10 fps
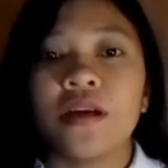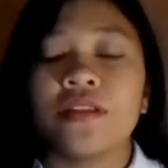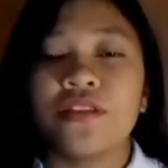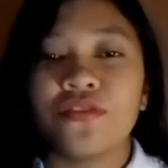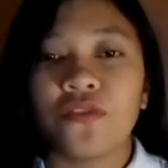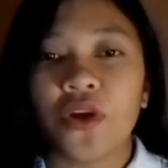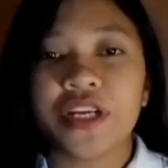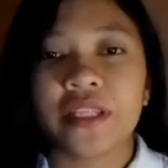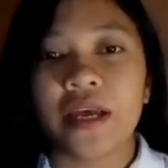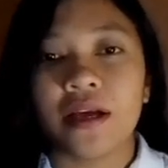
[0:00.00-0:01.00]
The
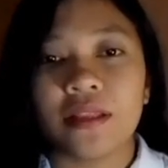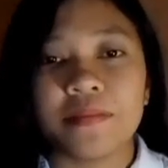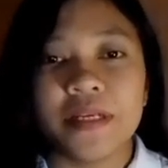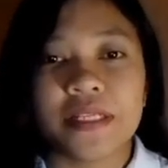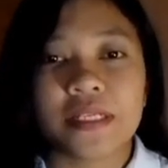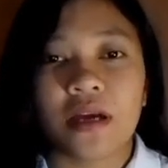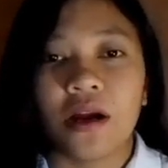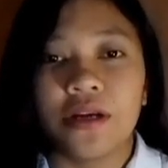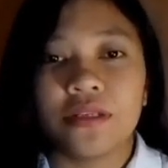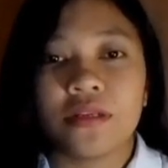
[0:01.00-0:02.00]
fourth elements
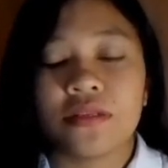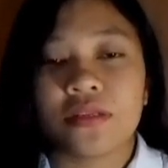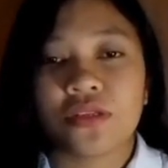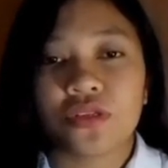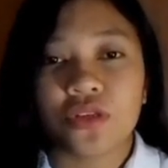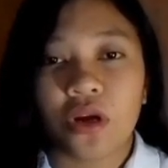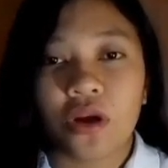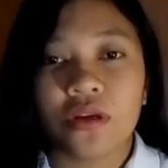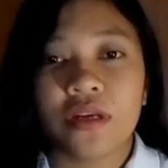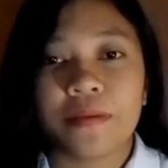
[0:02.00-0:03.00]
are
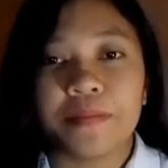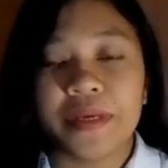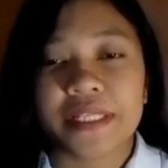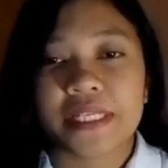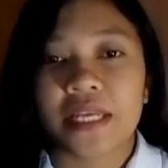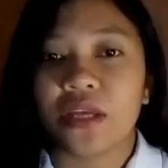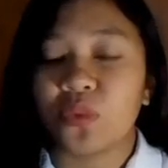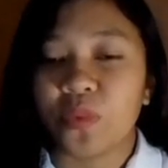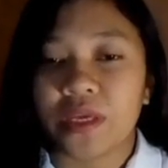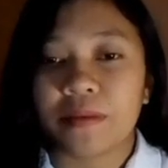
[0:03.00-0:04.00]
strong beats
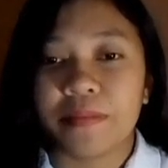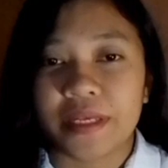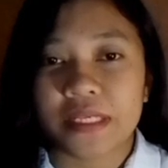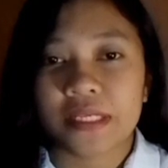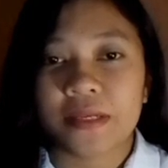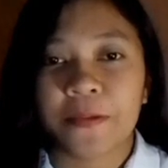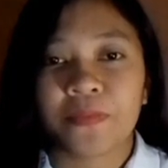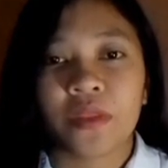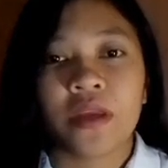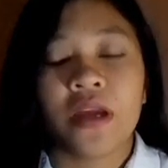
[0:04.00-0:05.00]
and weak beats.
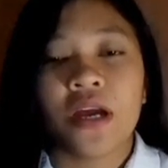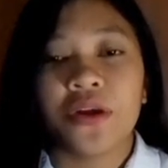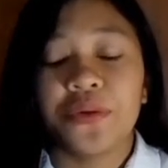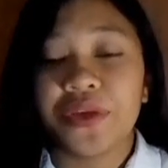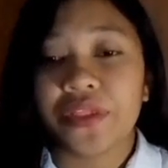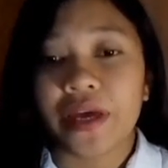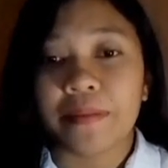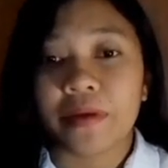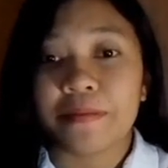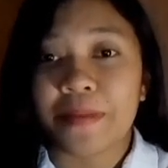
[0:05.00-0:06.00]

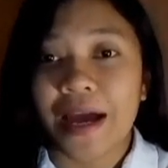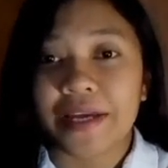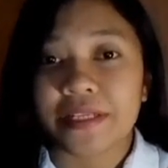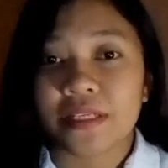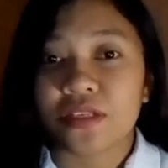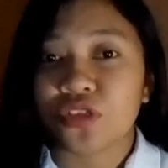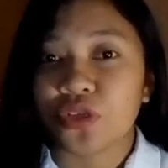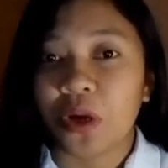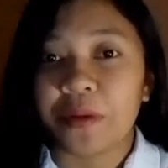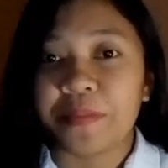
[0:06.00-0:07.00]
Rhythm combines
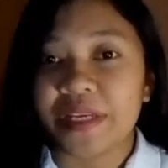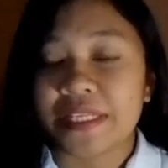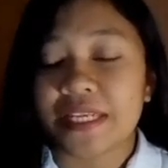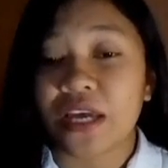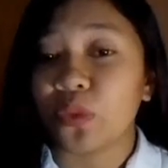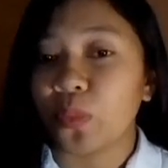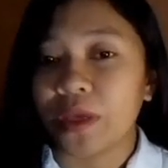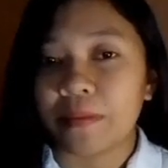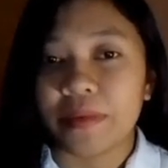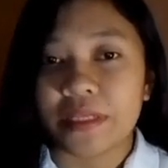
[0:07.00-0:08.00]
strong beats and
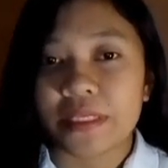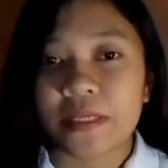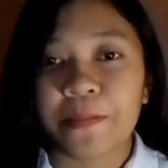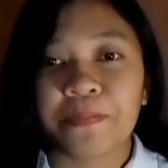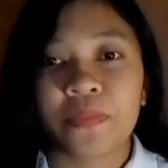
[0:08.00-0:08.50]
weak beats.